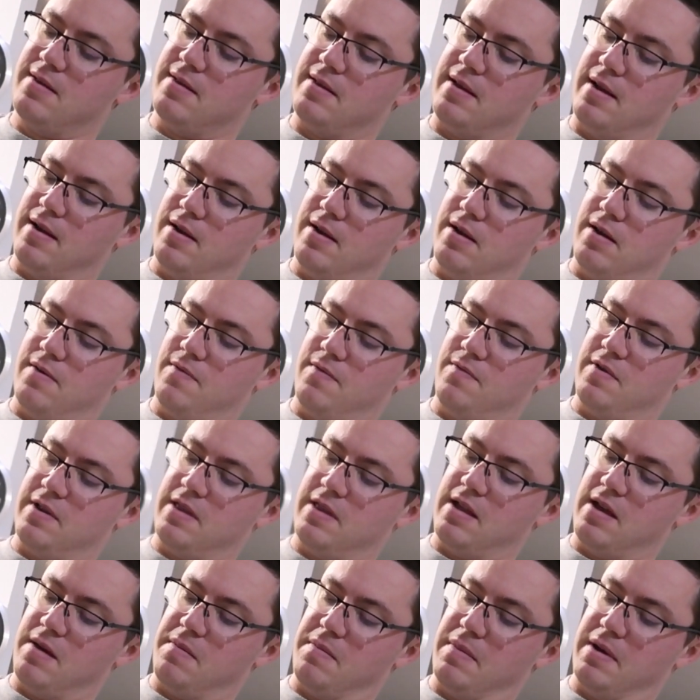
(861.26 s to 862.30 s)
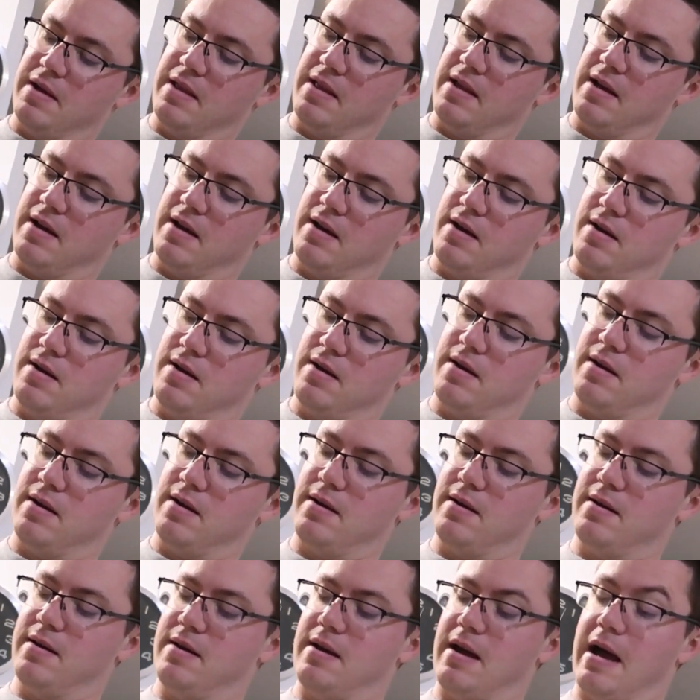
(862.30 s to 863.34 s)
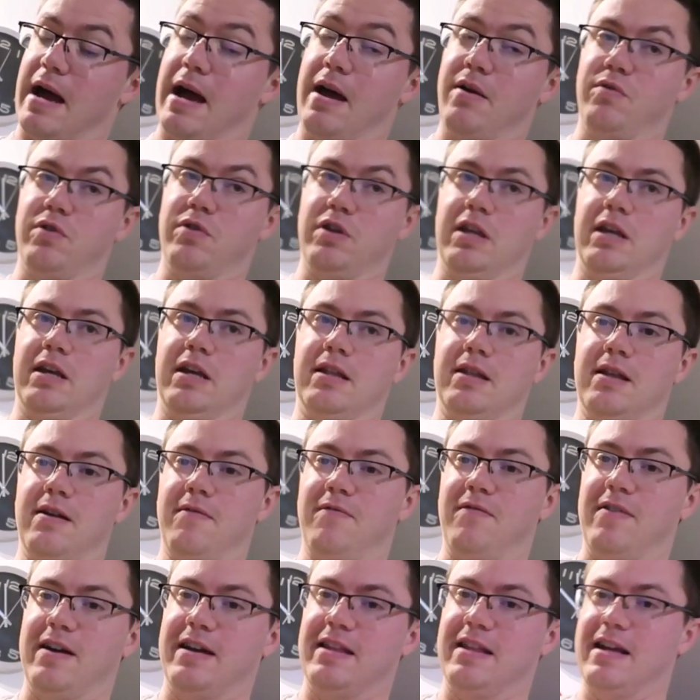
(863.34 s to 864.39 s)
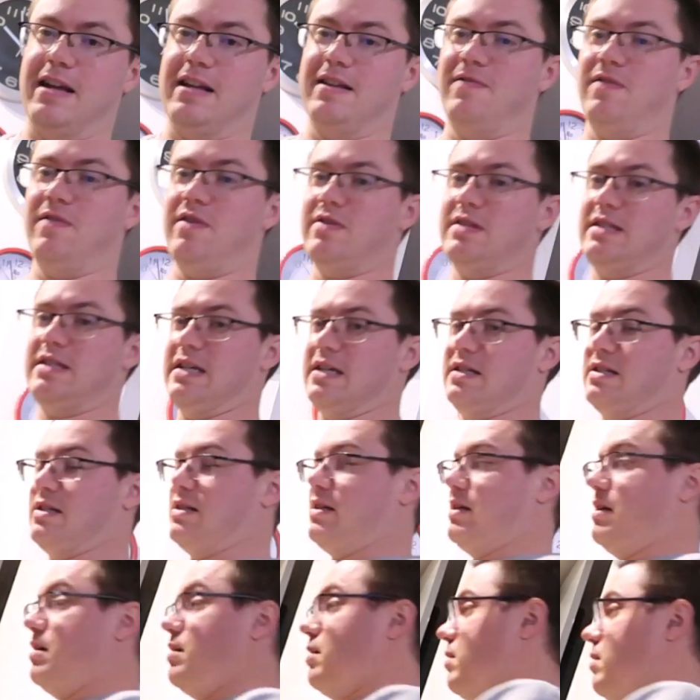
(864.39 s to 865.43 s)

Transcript: They love when their man are ironing. They find that very sexy.